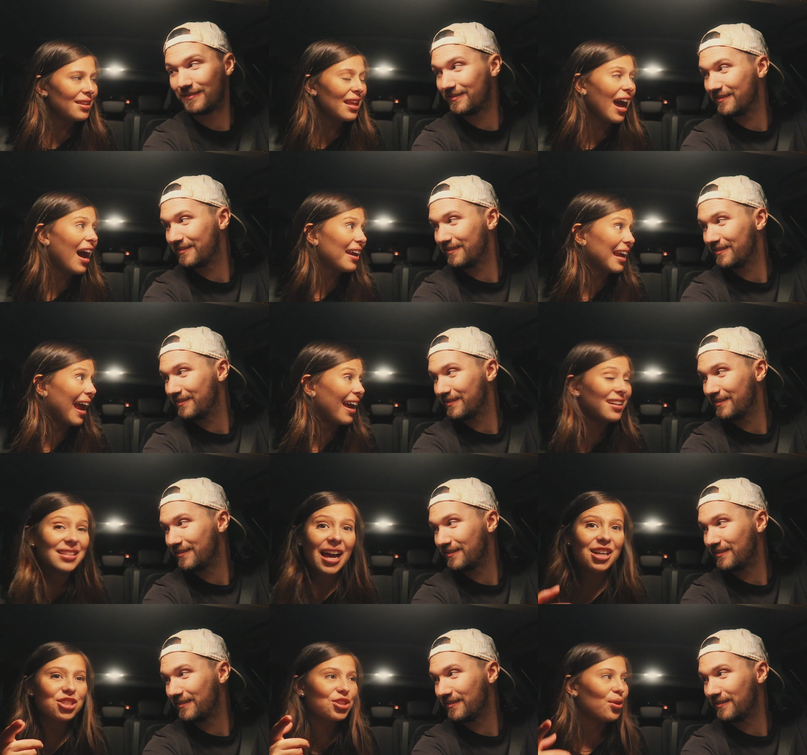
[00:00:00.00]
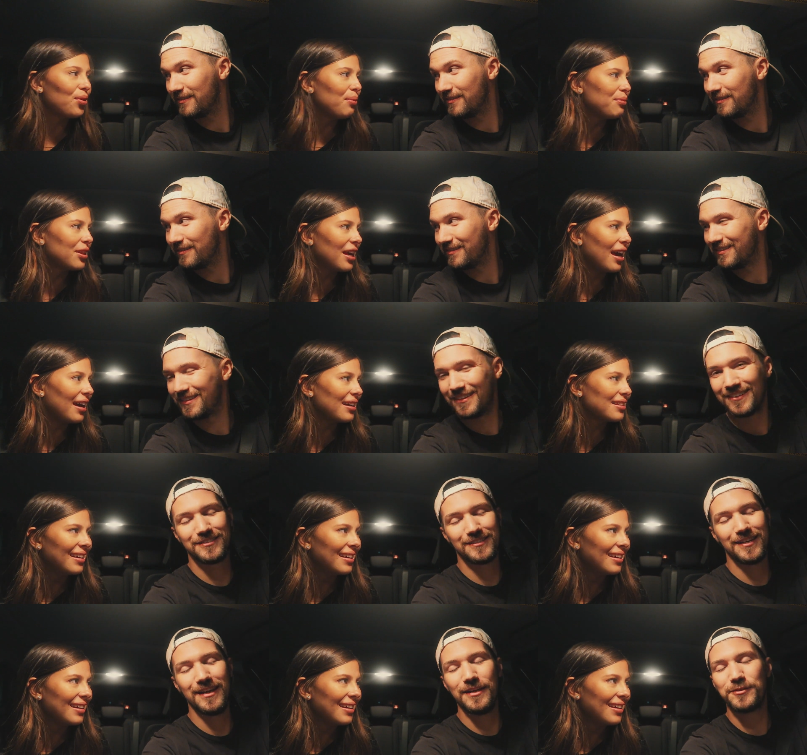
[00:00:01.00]
Speaker 1: they had eggs. I showed them the
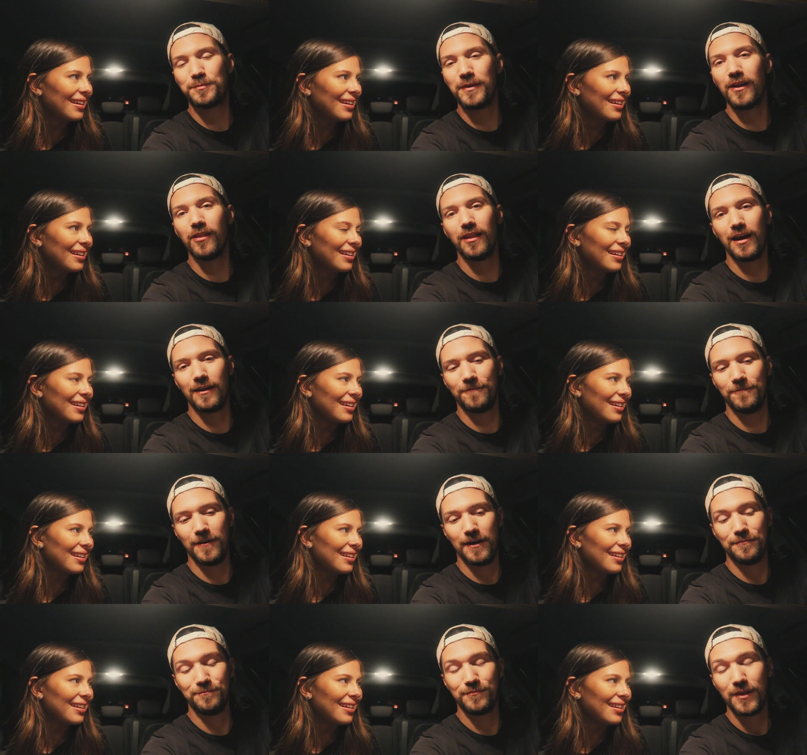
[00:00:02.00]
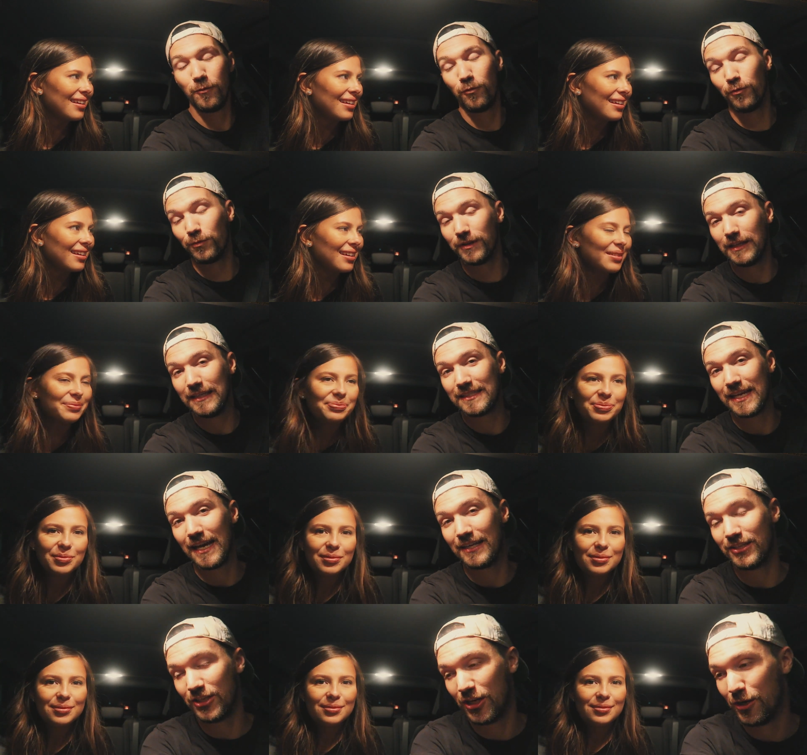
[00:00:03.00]
eggs.
Speaker 2: It's been a lot of fun, and we're really
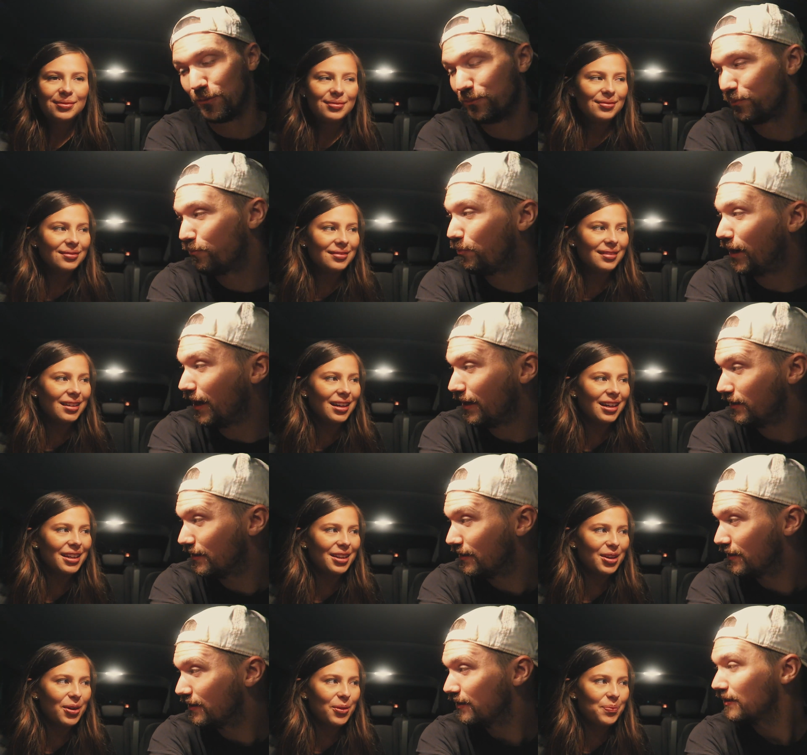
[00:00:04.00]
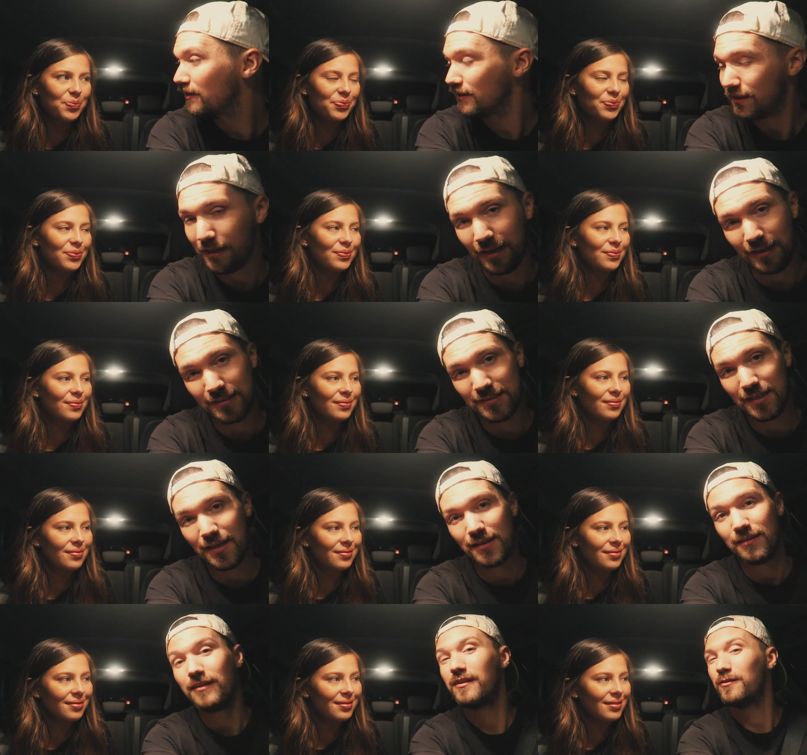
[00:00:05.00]
sad to go. But I know. Like I
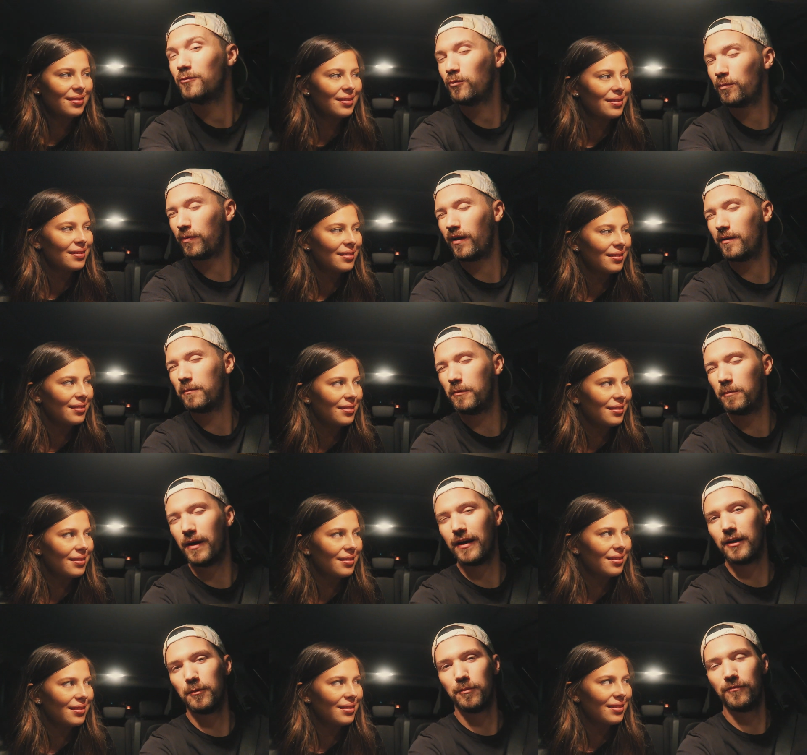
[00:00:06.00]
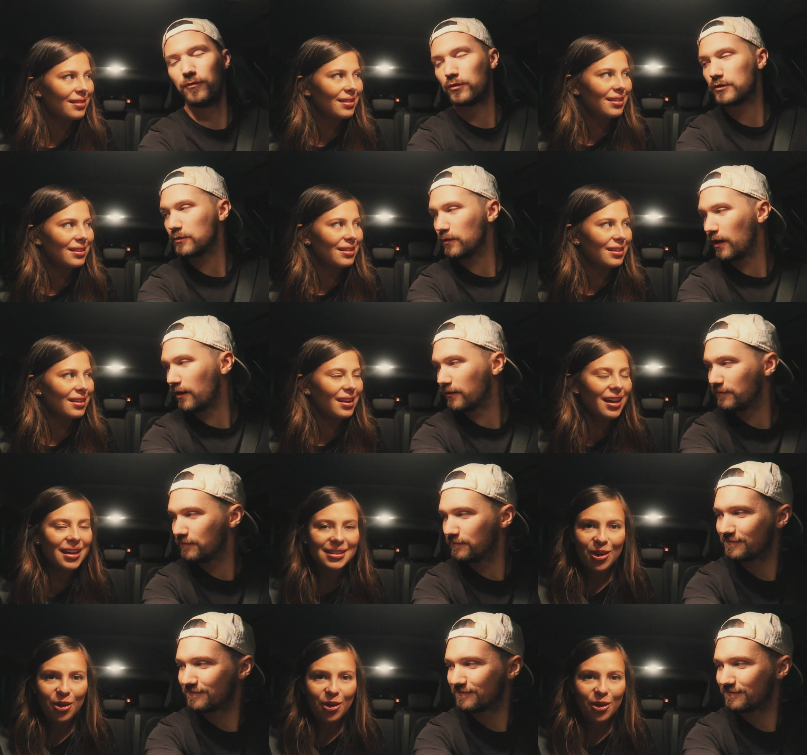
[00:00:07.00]
said, we'll probably be back here before too long.
Speaker 1: Yeah,